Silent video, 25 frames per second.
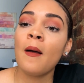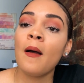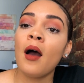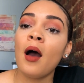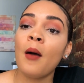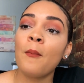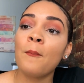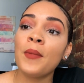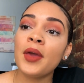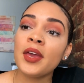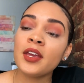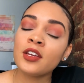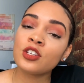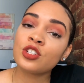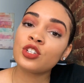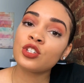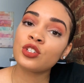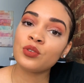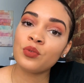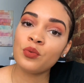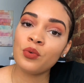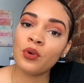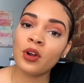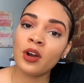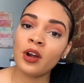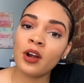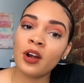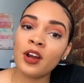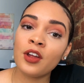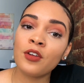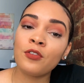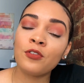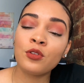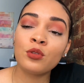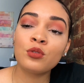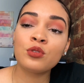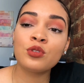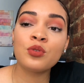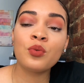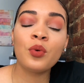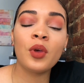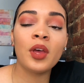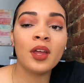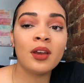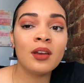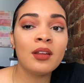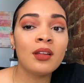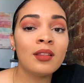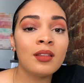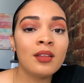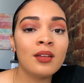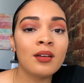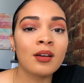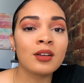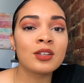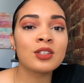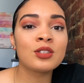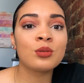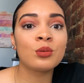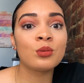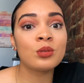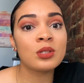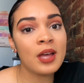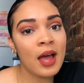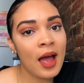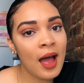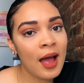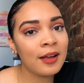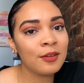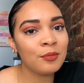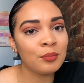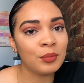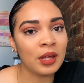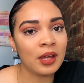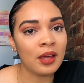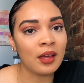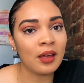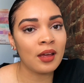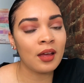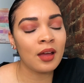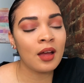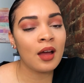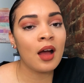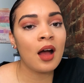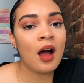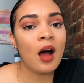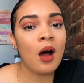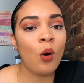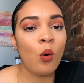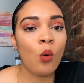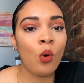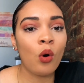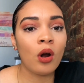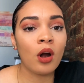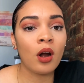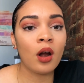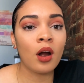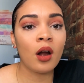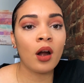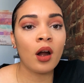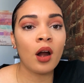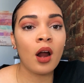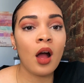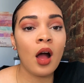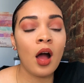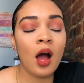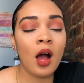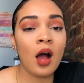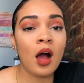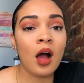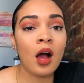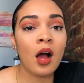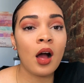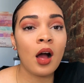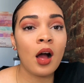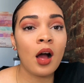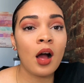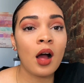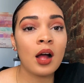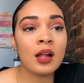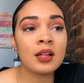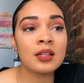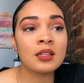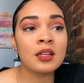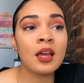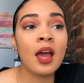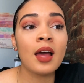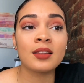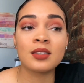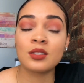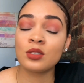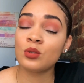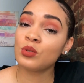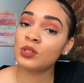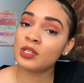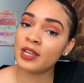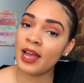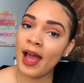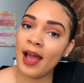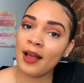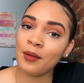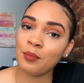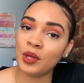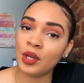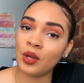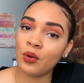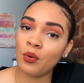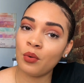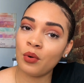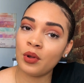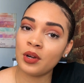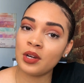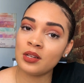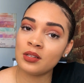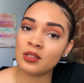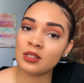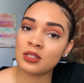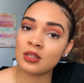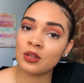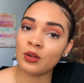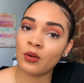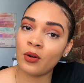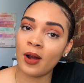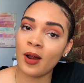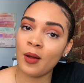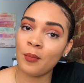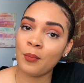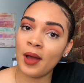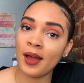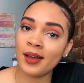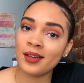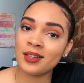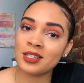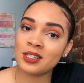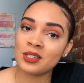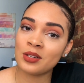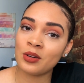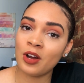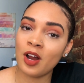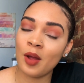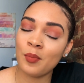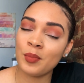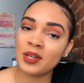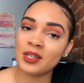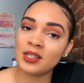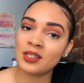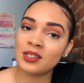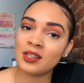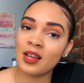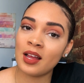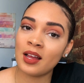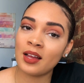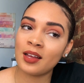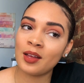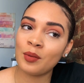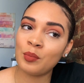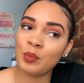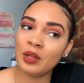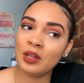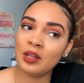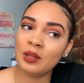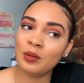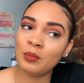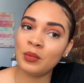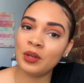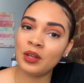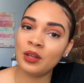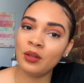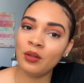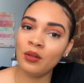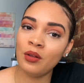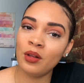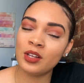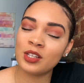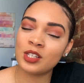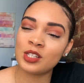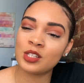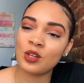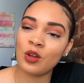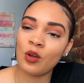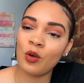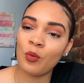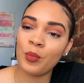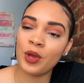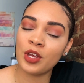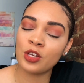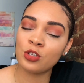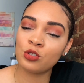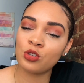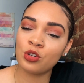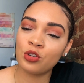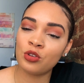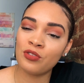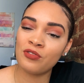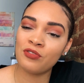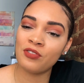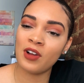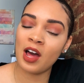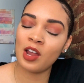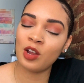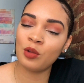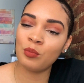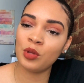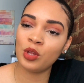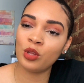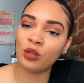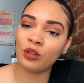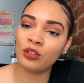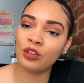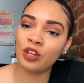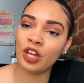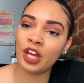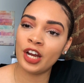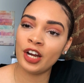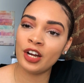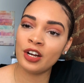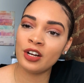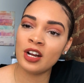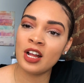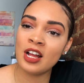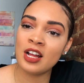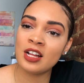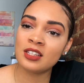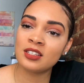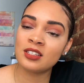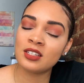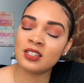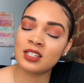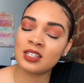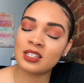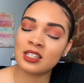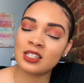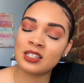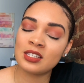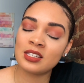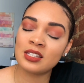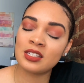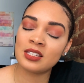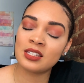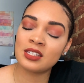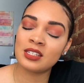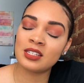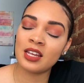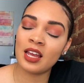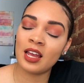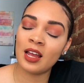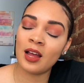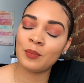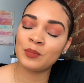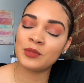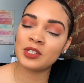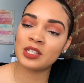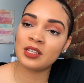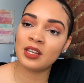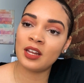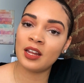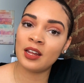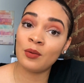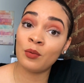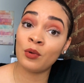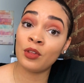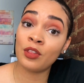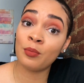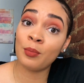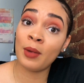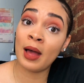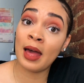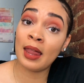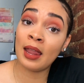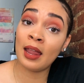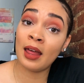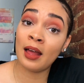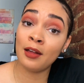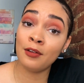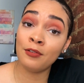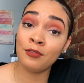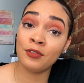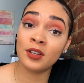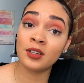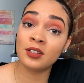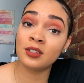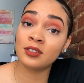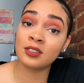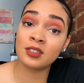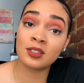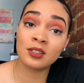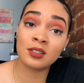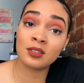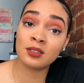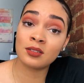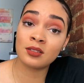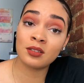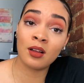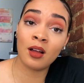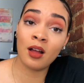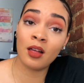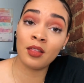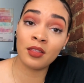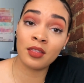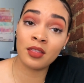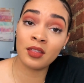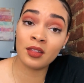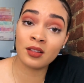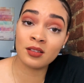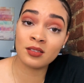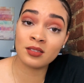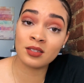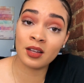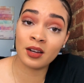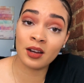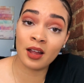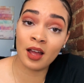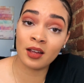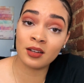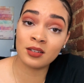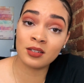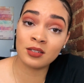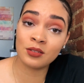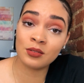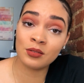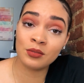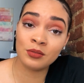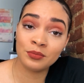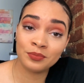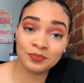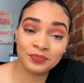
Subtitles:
make sure if you do any looks to tag me, or to tag me on Instagram. My Instagram is CamilleMille, so make sure you follow me on there to stay up to date with my life and just all the things that I do